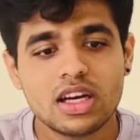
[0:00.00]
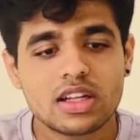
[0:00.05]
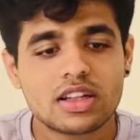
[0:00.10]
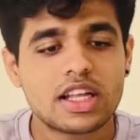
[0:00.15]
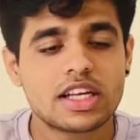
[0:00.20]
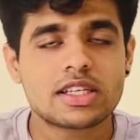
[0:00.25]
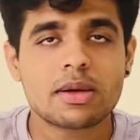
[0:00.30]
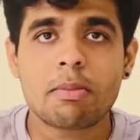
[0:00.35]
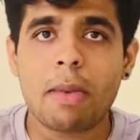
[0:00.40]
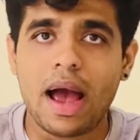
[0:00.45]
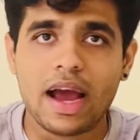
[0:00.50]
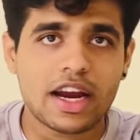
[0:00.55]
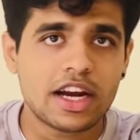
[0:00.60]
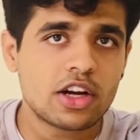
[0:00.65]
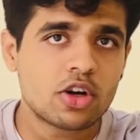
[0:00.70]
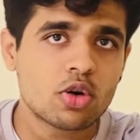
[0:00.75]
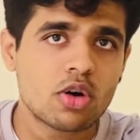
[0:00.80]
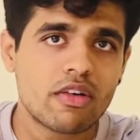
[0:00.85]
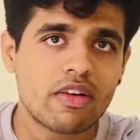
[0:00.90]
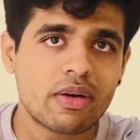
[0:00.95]
there's a back
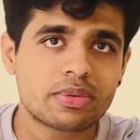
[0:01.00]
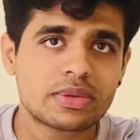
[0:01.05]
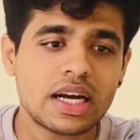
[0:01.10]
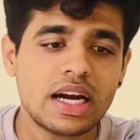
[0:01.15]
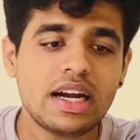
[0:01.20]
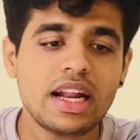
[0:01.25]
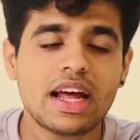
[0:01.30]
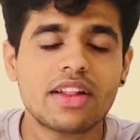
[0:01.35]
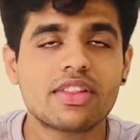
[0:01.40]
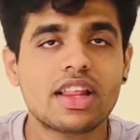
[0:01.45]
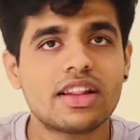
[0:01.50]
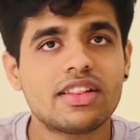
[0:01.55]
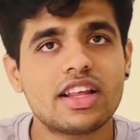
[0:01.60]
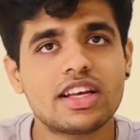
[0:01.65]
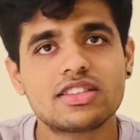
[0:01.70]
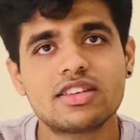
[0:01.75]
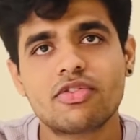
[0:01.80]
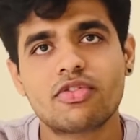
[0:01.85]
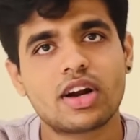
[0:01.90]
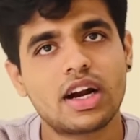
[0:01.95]
end to a website and then
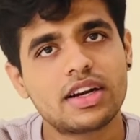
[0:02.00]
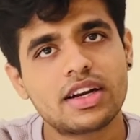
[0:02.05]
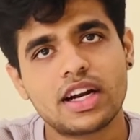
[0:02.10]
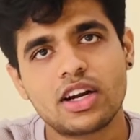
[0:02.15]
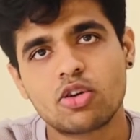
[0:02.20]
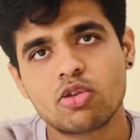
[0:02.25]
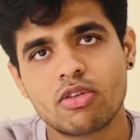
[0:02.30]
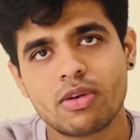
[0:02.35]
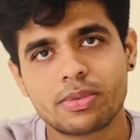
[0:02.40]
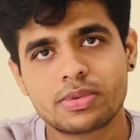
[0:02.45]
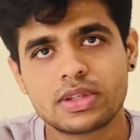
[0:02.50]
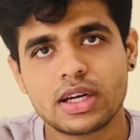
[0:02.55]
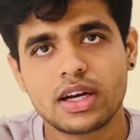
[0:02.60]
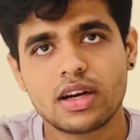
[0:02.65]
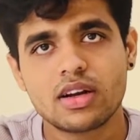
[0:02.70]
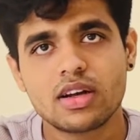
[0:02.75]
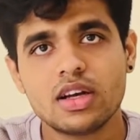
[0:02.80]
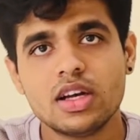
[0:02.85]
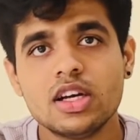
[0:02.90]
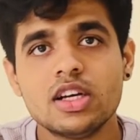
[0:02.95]
there's a front end to a
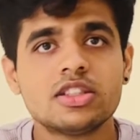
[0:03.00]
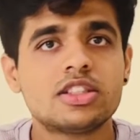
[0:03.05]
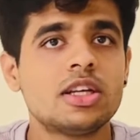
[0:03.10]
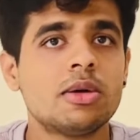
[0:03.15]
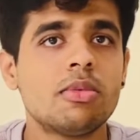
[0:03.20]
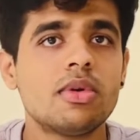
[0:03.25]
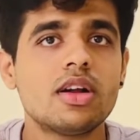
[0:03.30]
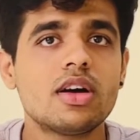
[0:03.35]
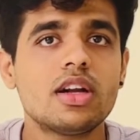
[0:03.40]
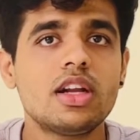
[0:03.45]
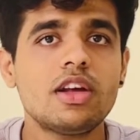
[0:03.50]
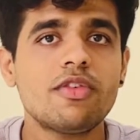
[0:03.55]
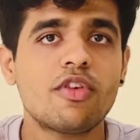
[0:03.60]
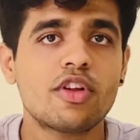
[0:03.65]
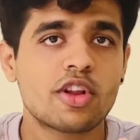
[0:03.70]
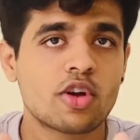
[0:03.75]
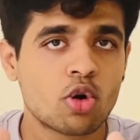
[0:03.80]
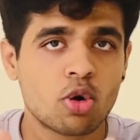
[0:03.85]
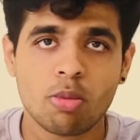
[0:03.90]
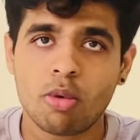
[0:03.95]
website. Similarly, for
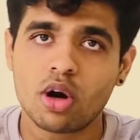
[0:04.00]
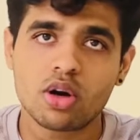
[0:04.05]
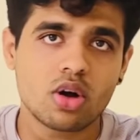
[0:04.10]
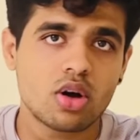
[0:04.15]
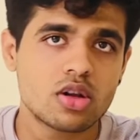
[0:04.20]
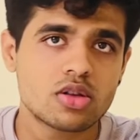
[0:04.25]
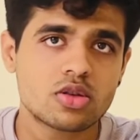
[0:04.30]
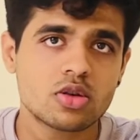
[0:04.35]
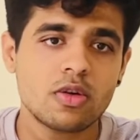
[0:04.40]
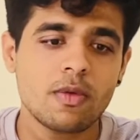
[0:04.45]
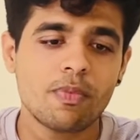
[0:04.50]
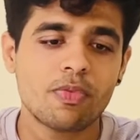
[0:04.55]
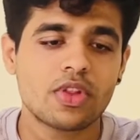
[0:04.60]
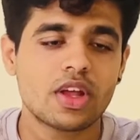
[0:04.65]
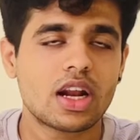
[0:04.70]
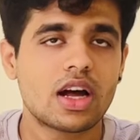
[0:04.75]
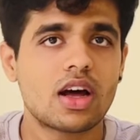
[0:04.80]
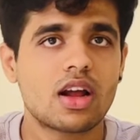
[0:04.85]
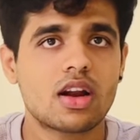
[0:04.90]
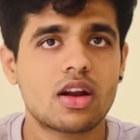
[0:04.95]
the robot also,
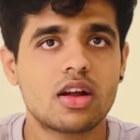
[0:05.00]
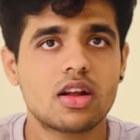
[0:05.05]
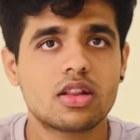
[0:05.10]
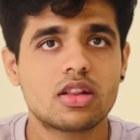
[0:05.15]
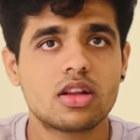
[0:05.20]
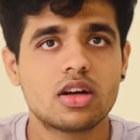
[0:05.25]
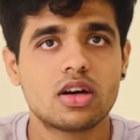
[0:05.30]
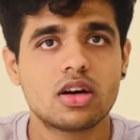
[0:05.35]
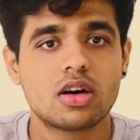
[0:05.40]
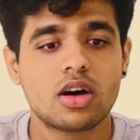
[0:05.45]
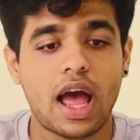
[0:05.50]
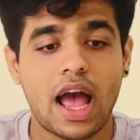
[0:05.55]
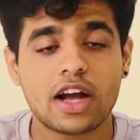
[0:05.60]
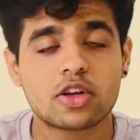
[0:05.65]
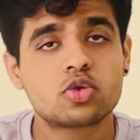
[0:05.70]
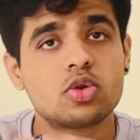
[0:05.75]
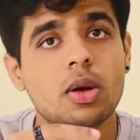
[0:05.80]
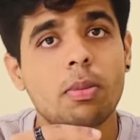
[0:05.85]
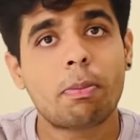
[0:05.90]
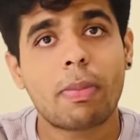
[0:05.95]
there are the
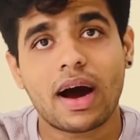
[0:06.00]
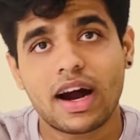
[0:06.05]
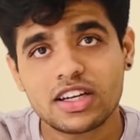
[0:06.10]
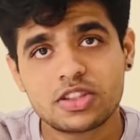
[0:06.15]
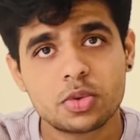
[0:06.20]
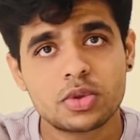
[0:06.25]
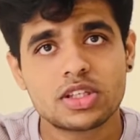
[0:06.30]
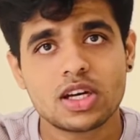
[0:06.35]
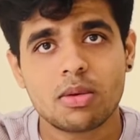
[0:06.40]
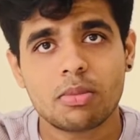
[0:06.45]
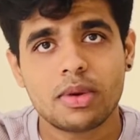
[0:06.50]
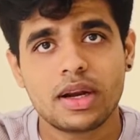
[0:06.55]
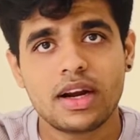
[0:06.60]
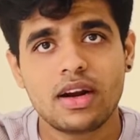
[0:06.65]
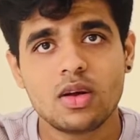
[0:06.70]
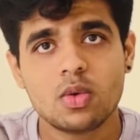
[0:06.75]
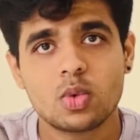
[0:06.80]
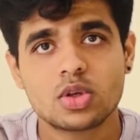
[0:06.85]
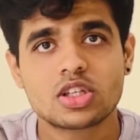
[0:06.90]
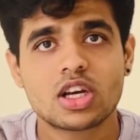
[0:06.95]
actual parts which are
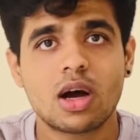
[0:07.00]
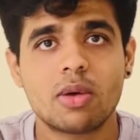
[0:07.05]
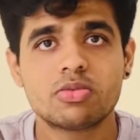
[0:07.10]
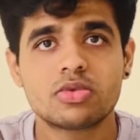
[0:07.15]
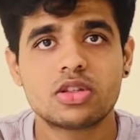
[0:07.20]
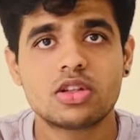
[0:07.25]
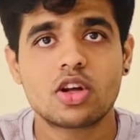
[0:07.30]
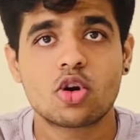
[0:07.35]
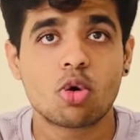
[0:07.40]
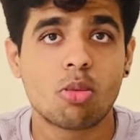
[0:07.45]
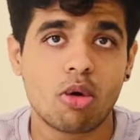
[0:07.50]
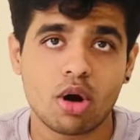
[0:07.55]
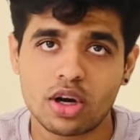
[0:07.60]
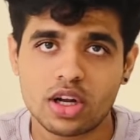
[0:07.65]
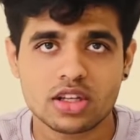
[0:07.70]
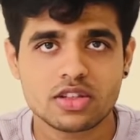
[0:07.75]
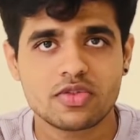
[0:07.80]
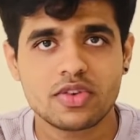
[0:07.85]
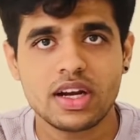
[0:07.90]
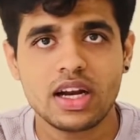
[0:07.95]
made, which come in the
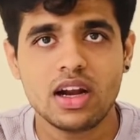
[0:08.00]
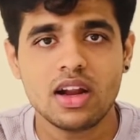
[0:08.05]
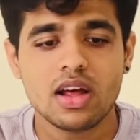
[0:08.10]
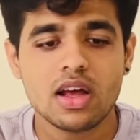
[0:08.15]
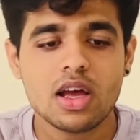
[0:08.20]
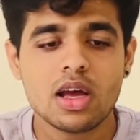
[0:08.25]
robotics field.